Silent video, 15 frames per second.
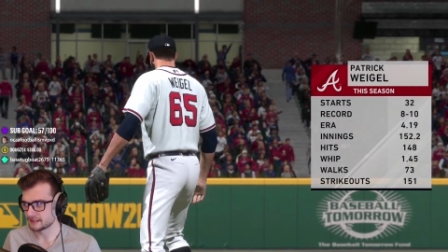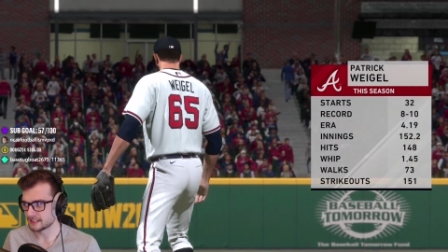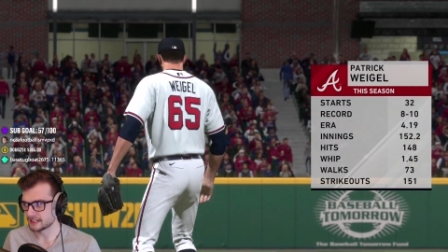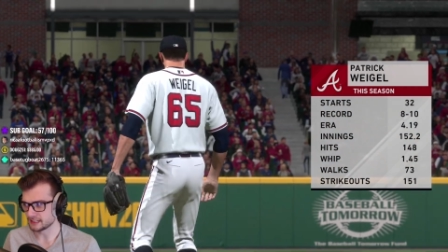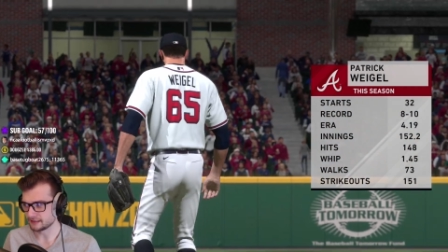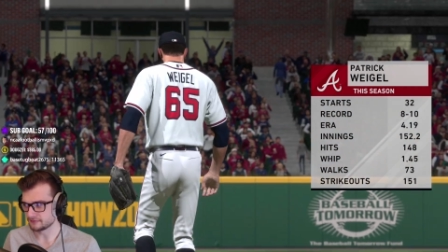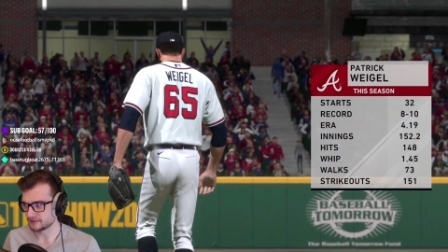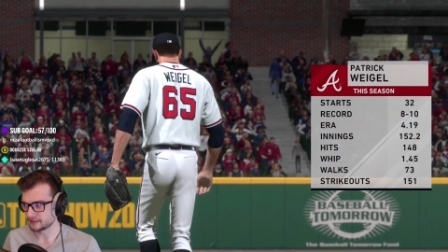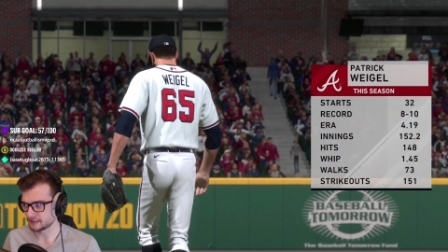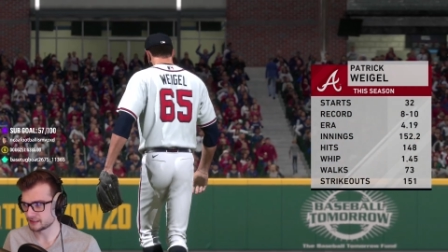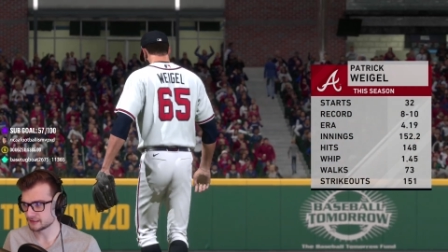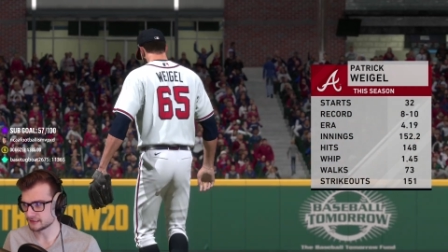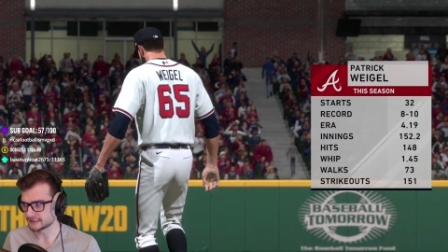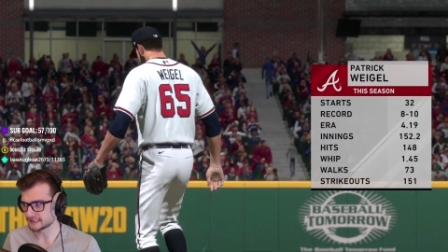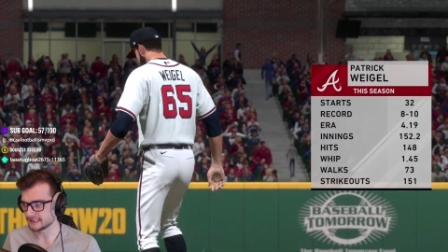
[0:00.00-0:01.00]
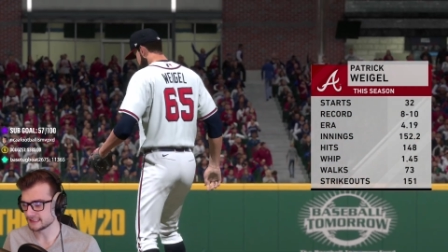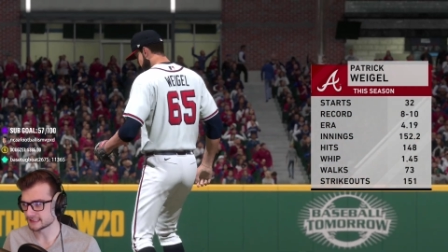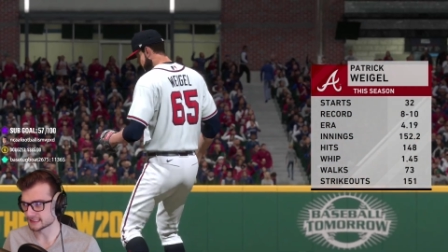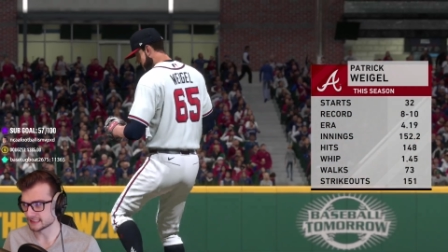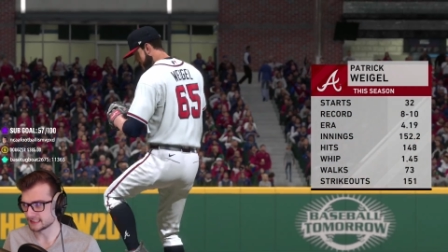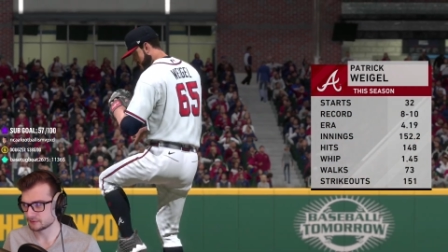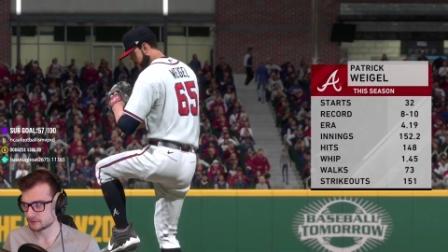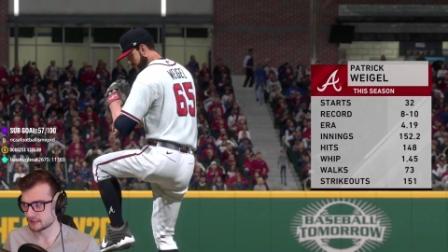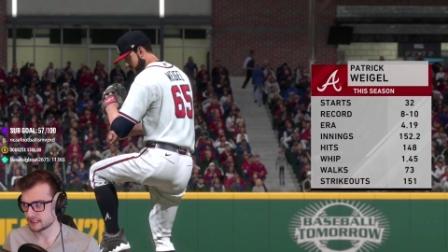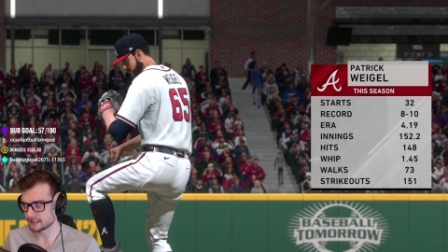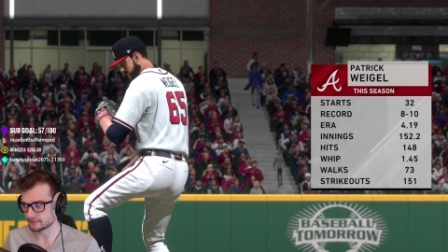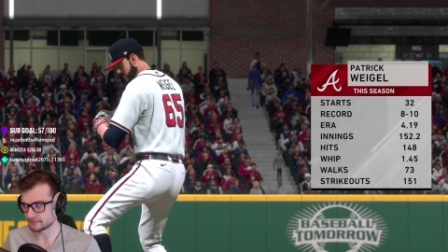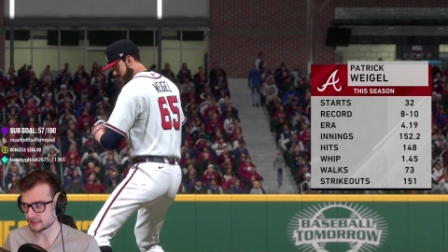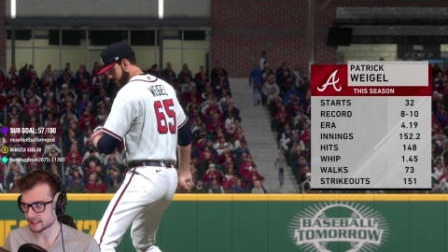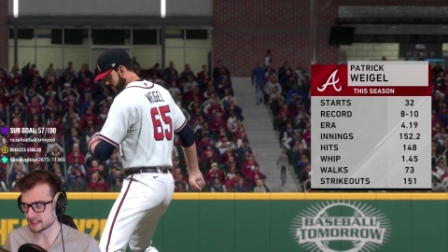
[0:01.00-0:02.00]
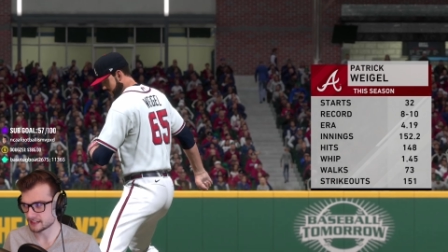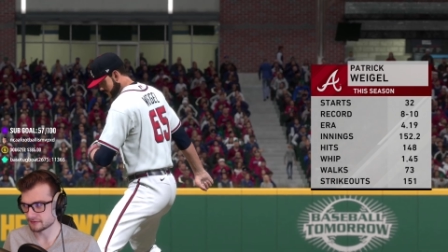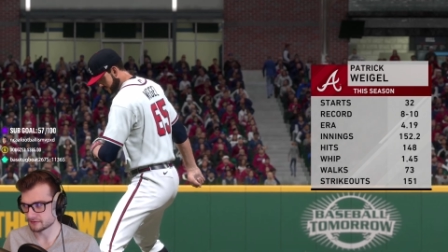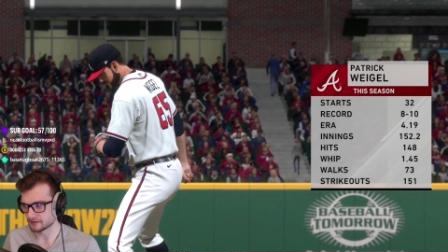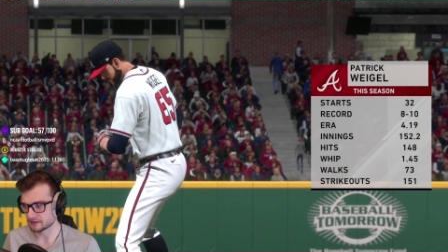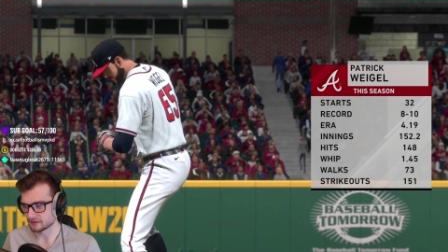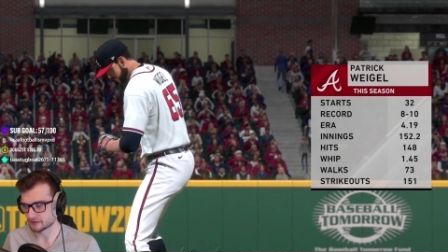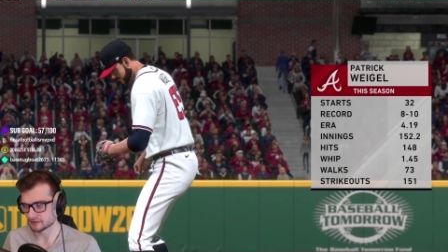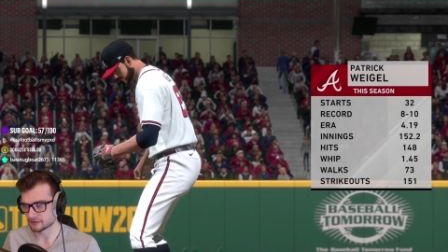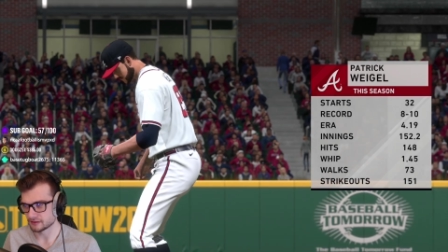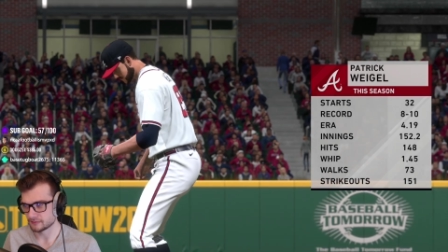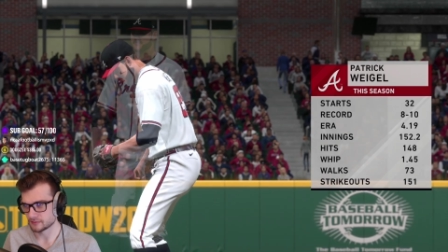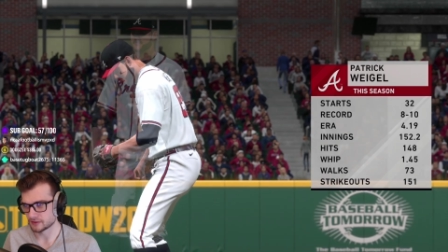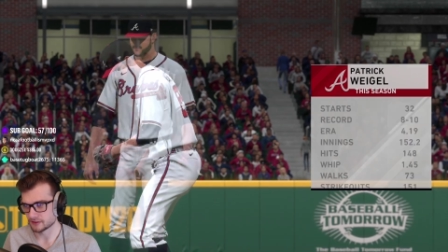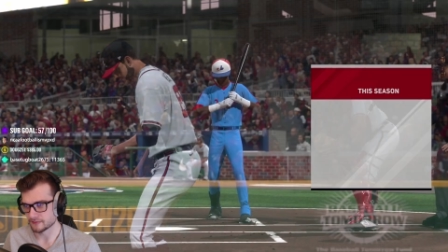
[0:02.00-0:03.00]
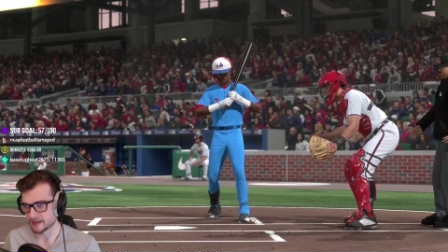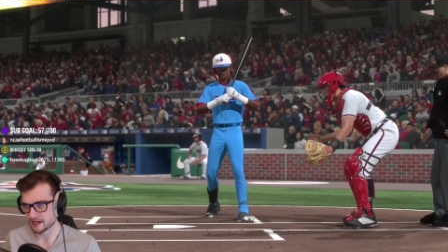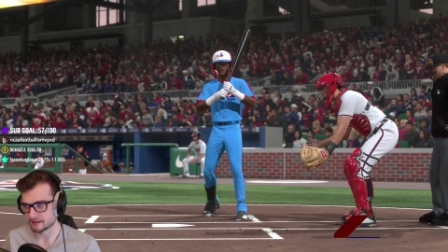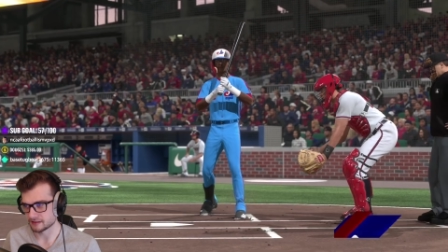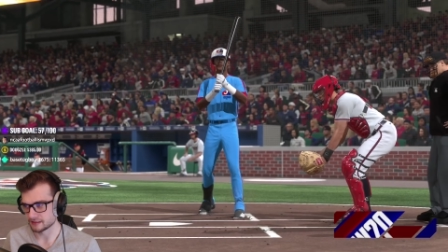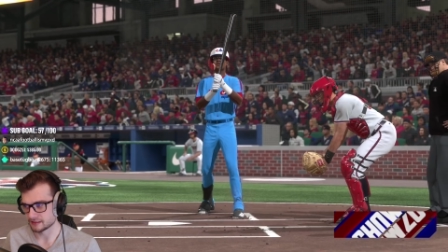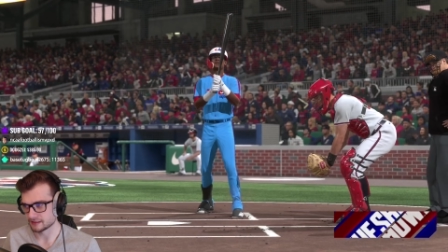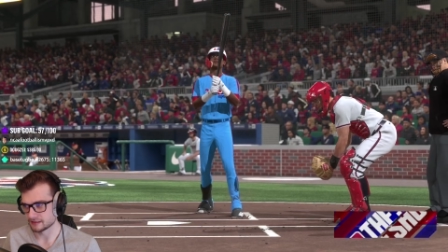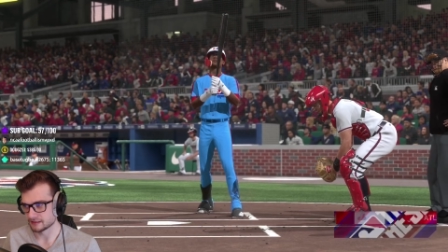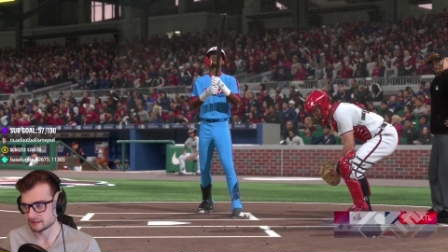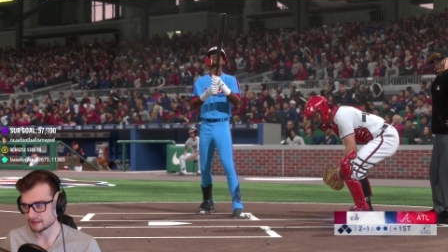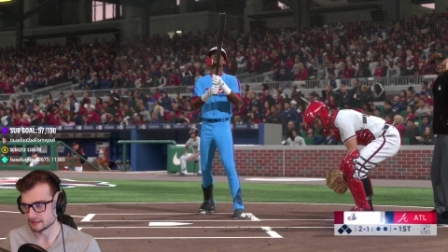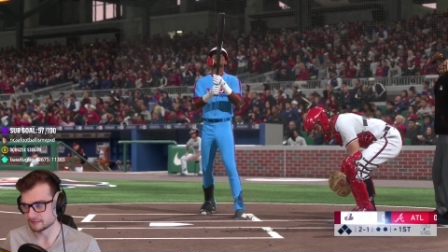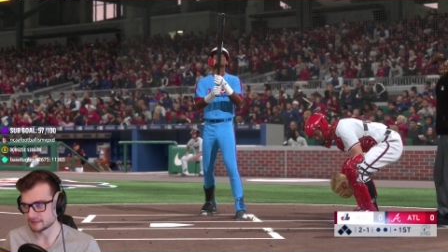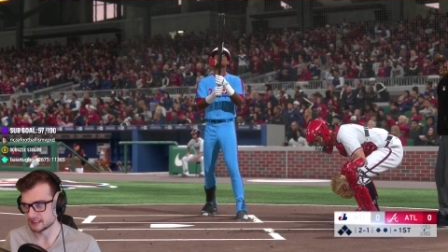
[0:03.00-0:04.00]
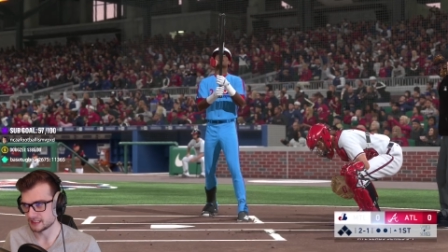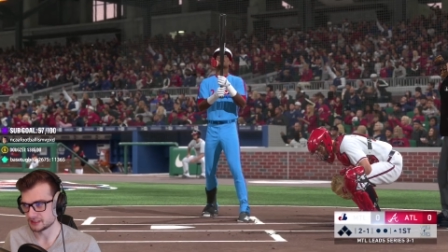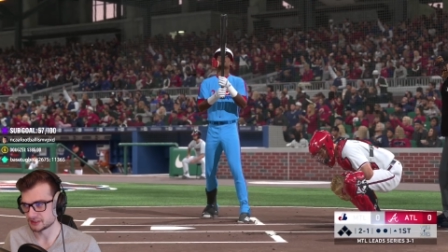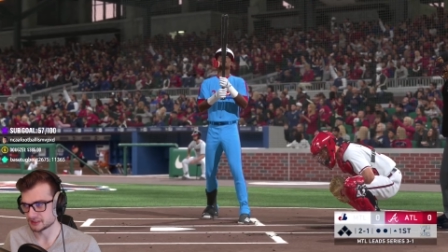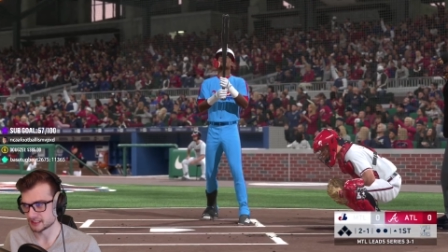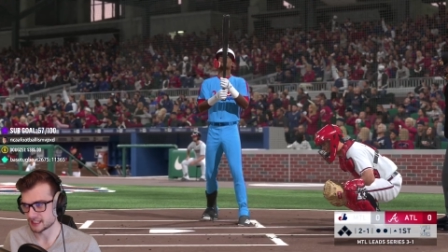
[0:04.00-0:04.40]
Not a very good season. I would not be confident throwing him on the mound in an elimination